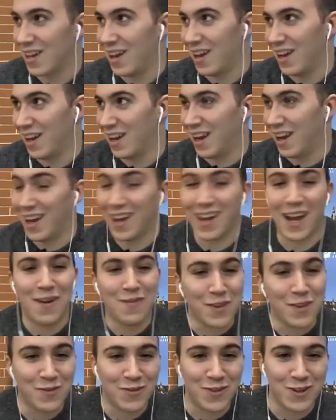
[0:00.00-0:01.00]
I
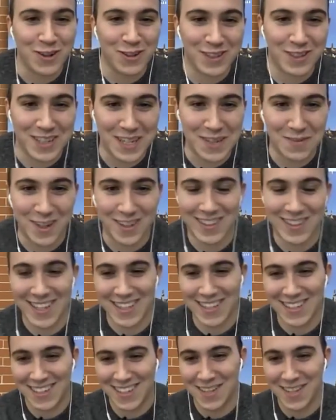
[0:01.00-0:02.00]
haven't forgotten about
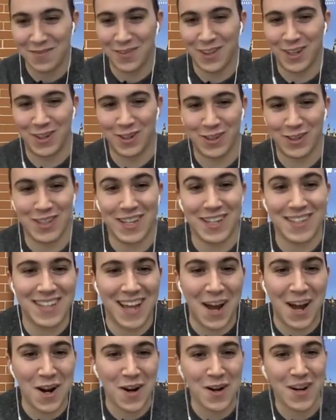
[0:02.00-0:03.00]
that, because that
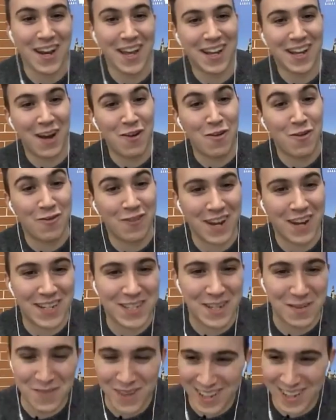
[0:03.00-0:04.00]
are like our
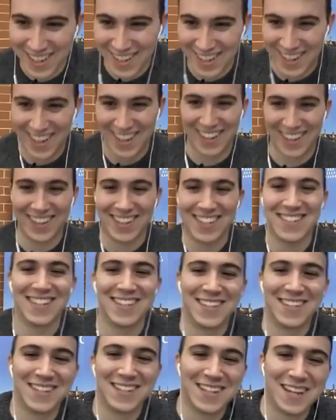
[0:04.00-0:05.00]
flagship
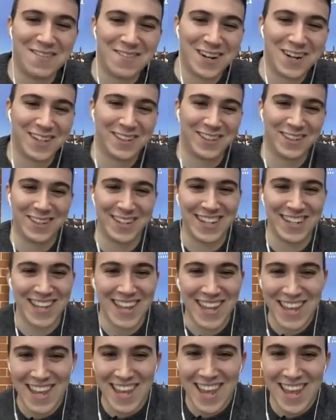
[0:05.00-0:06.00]
in this laboratory.
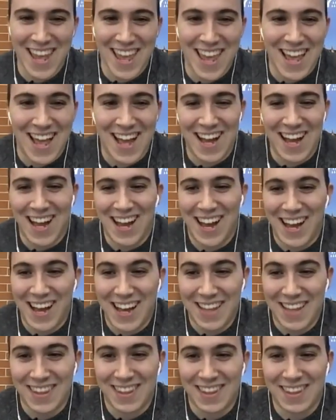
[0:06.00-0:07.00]

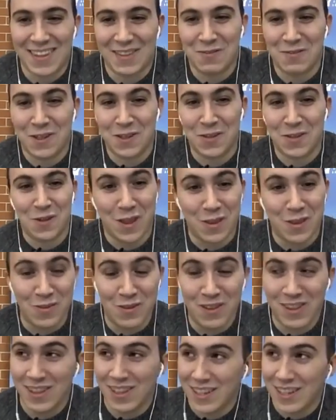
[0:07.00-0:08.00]
And what do
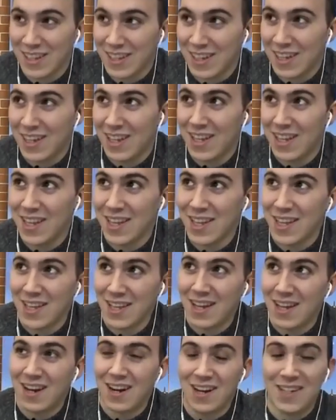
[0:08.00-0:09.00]

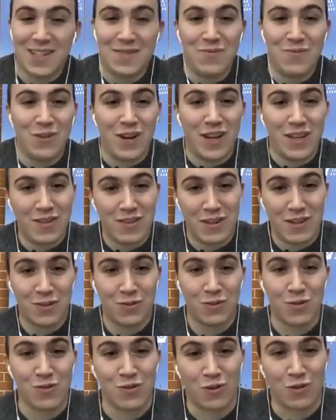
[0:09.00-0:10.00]
in CARLA simulator is
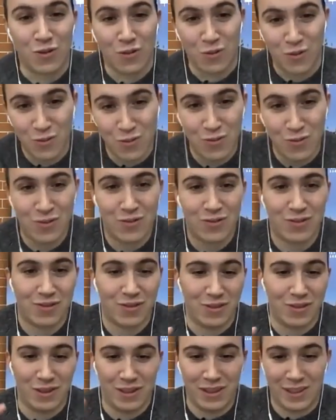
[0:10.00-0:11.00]
to introduce
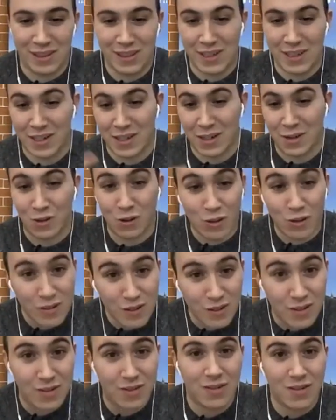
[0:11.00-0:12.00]
all the
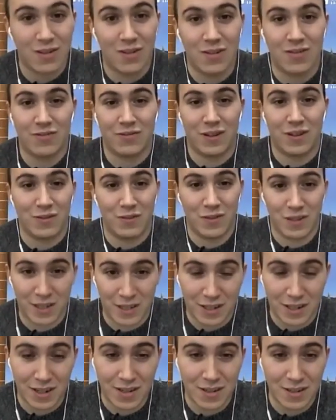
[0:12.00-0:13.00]
results of our
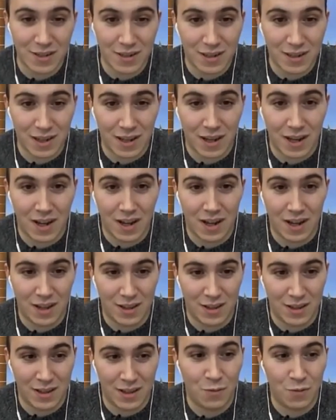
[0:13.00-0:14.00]
research,
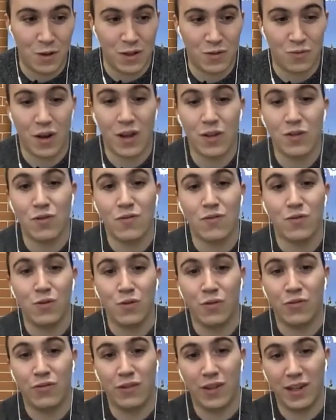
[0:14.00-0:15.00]
and then we try to
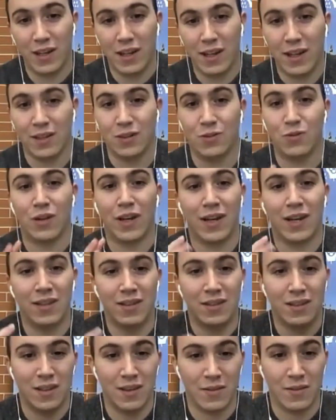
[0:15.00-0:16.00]
fulfill and to
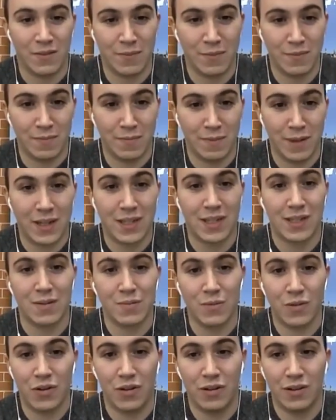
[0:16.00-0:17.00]
get the
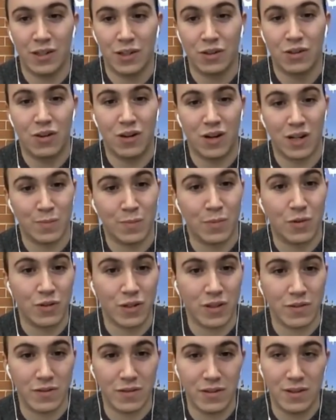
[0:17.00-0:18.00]
maximum score as
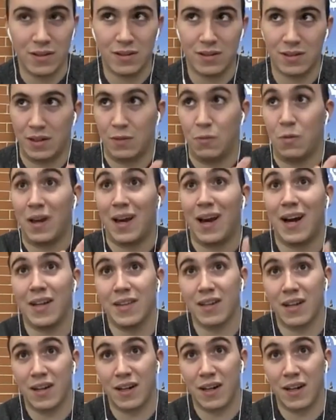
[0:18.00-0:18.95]
possible. And we had